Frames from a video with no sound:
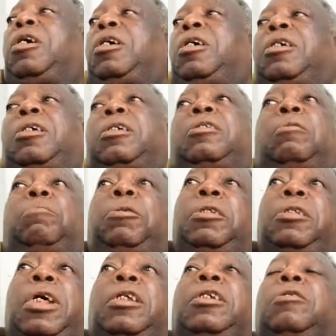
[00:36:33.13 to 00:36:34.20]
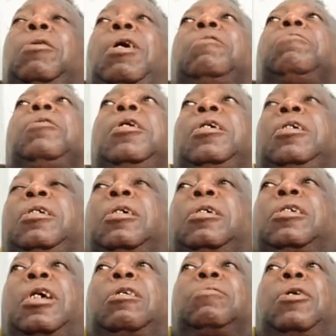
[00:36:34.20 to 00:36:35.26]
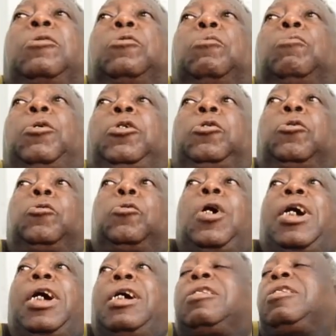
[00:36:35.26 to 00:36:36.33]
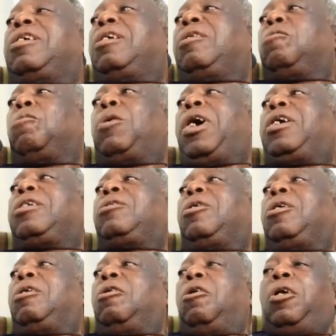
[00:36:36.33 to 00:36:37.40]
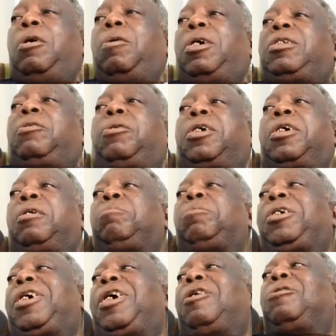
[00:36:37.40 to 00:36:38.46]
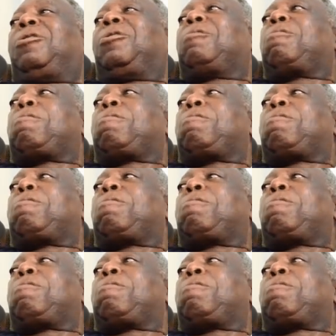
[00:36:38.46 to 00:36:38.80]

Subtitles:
He's been telling the wife, transfer some money to some account. Whereas otherwise they will kill me here.